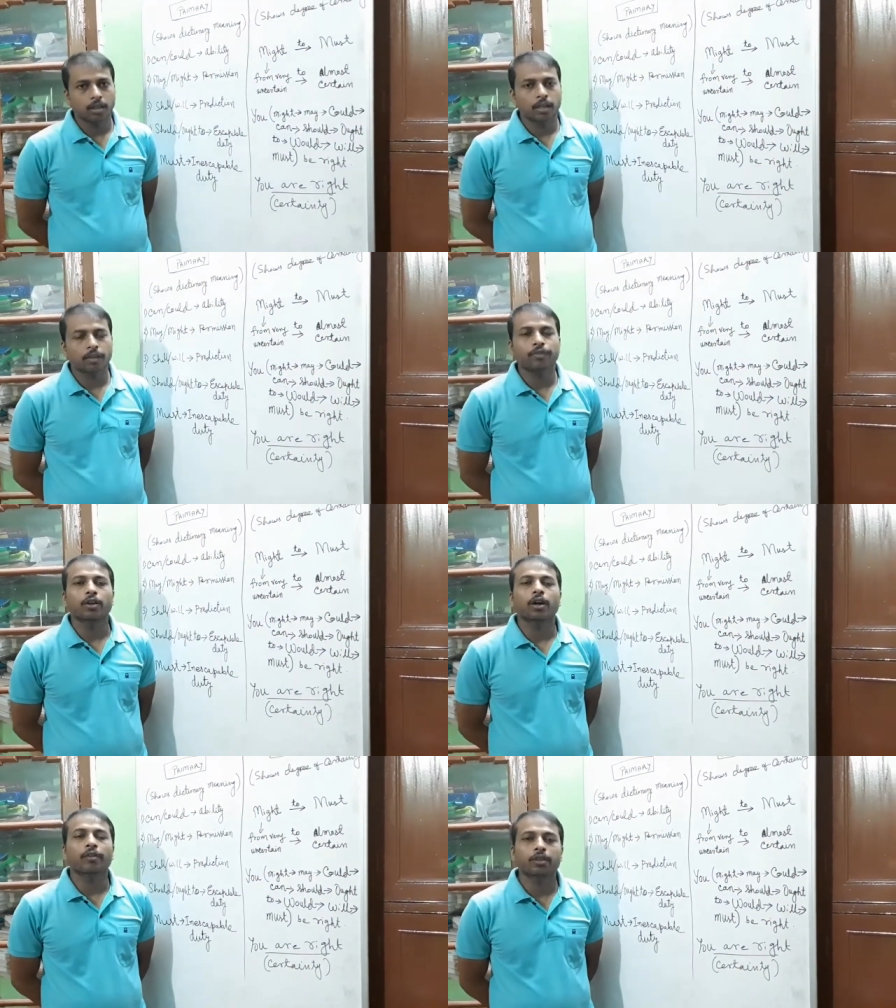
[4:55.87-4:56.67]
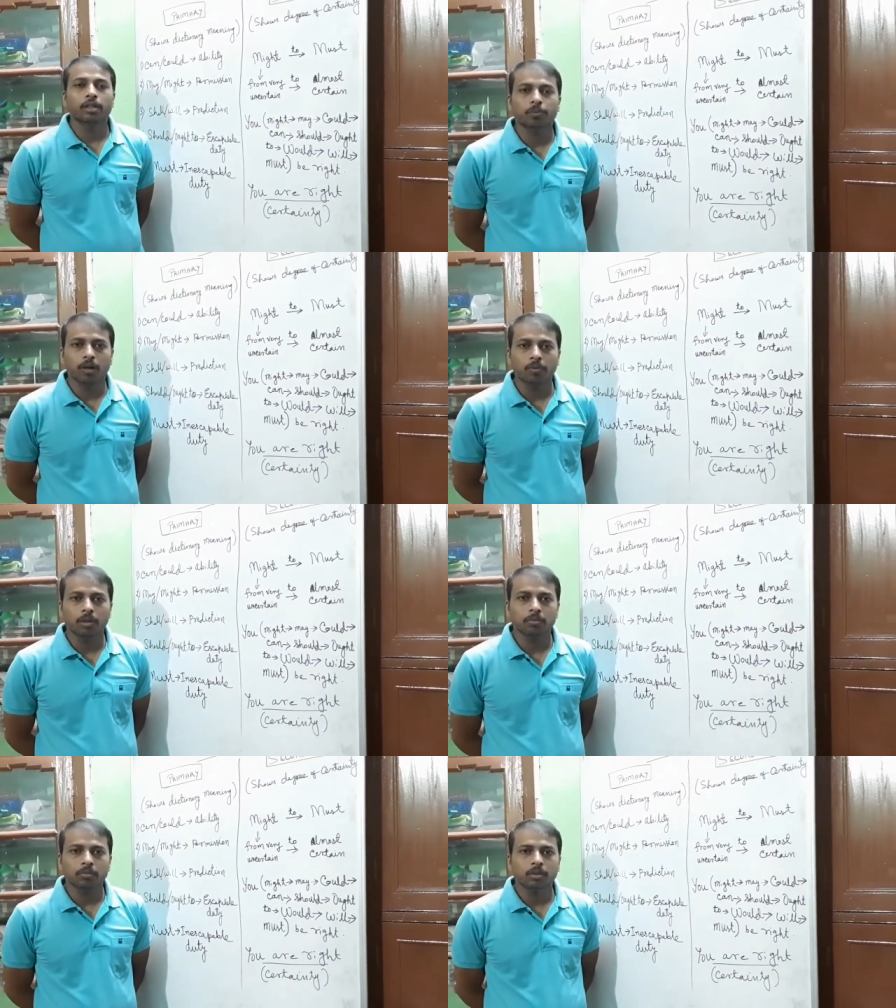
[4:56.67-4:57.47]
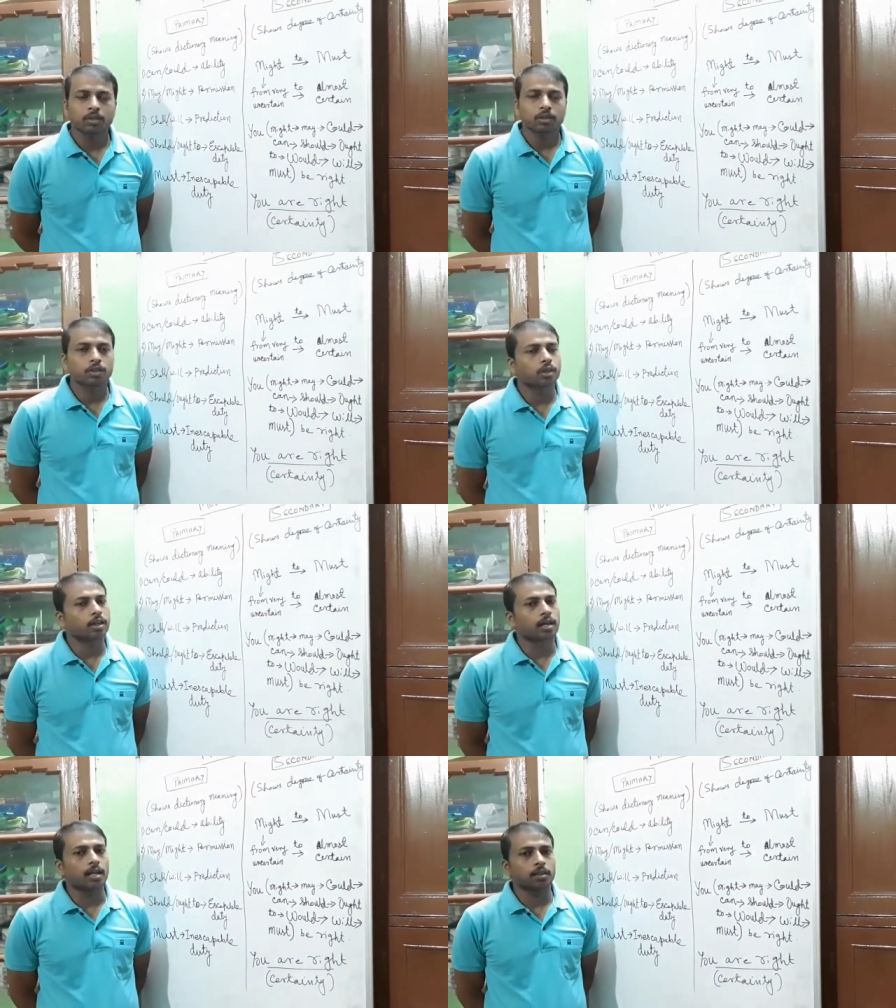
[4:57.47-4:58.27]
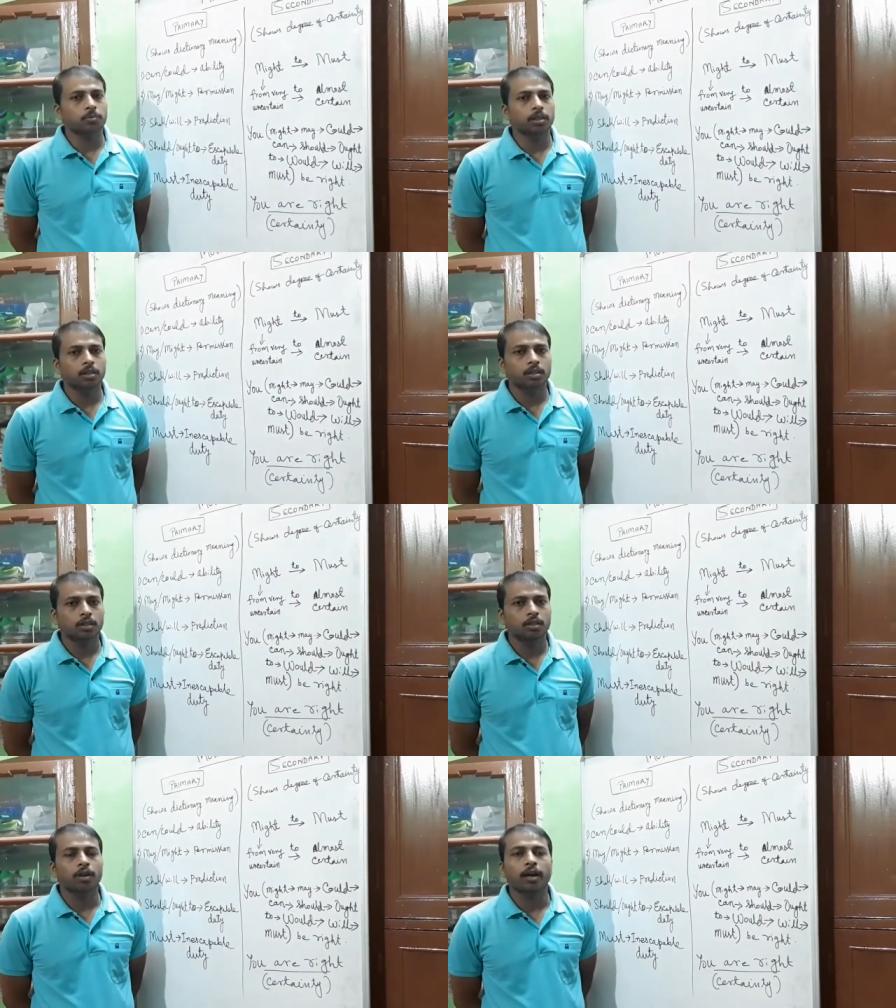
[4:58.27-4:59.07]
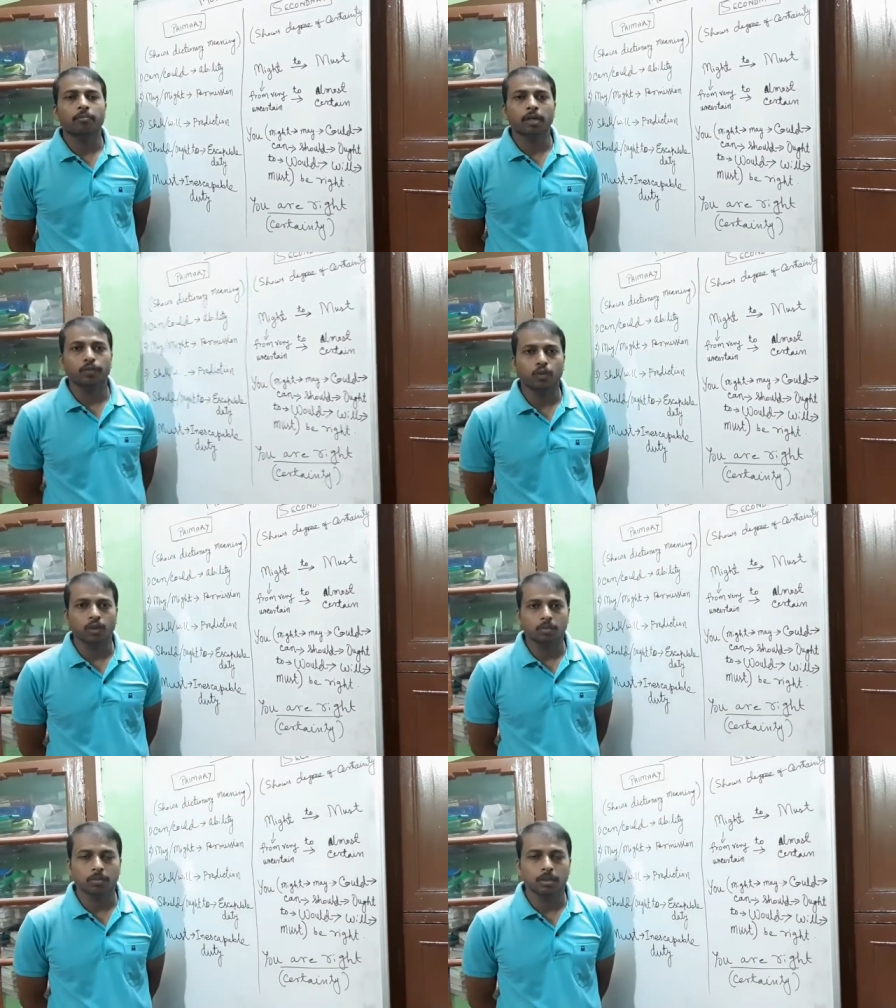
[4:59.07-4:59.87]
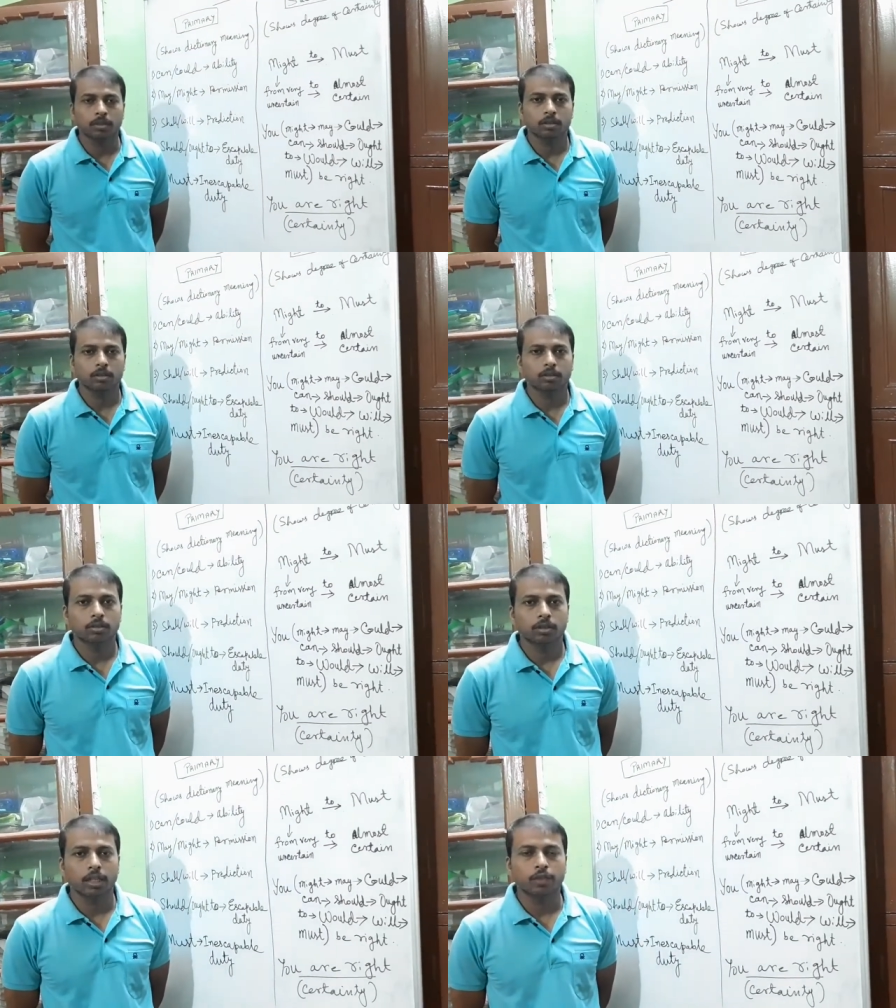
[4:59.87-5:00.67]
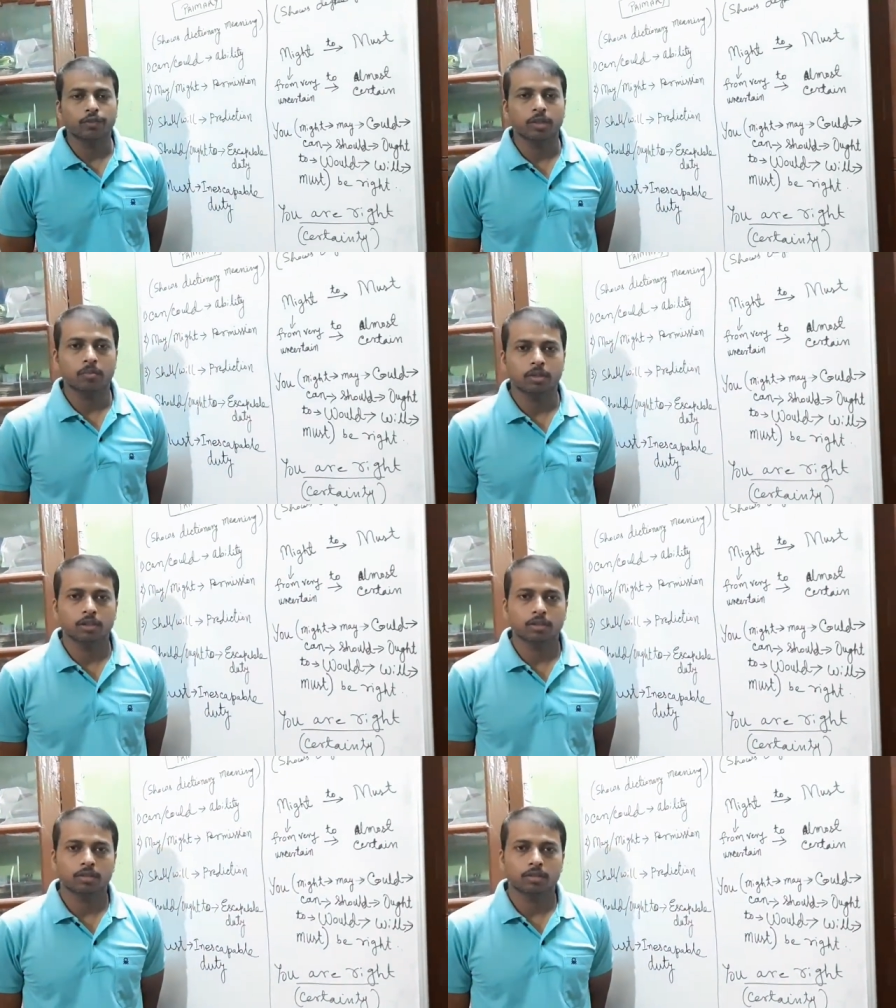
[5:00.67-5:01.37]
If you have any problem, you can ask me. You have my phone numbers. Thank you very much.